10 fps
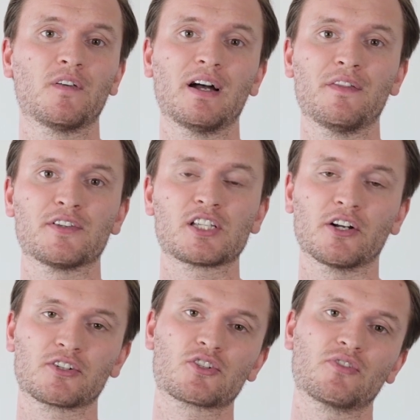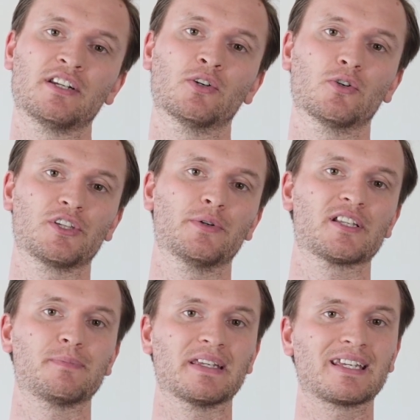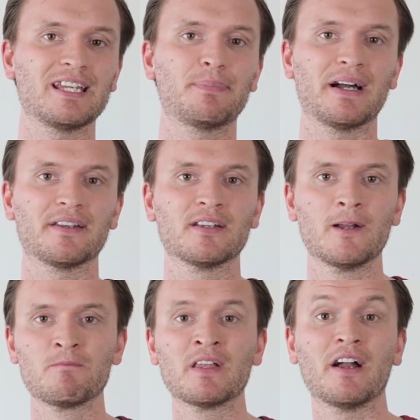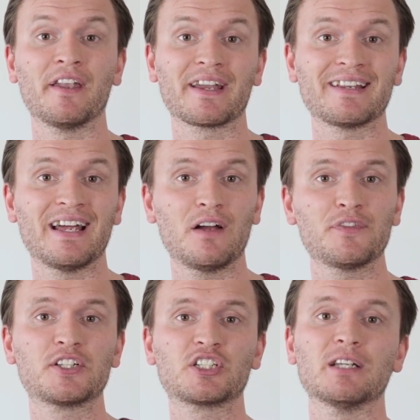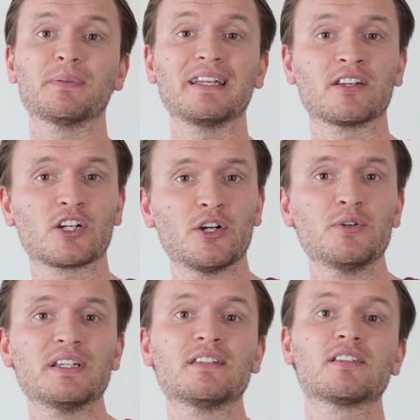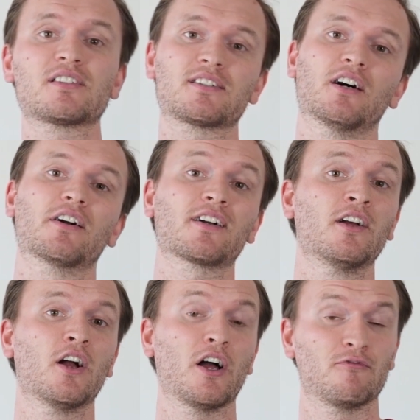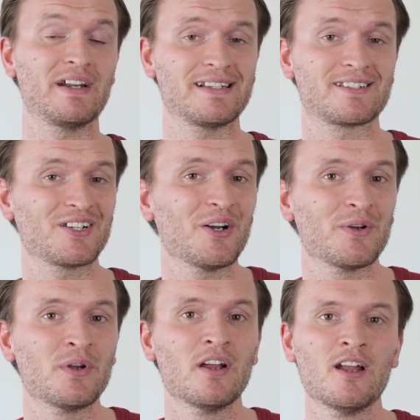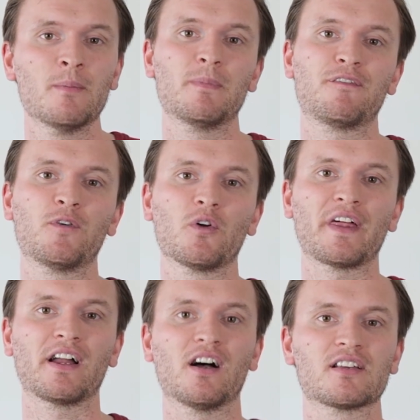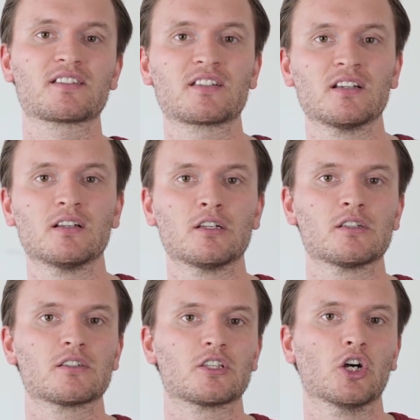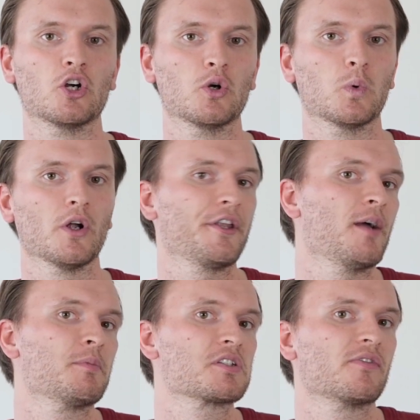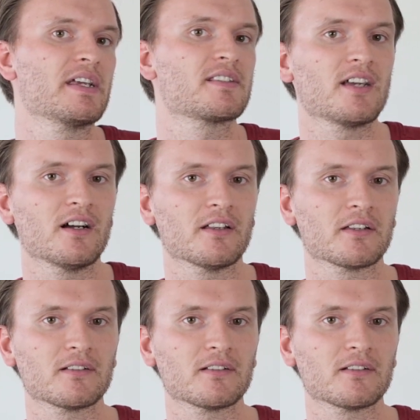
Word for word: via the touchscreen or USB keypad, and I can have the chip encoded, stuck, and ready to go before they ask, so what time does the race start?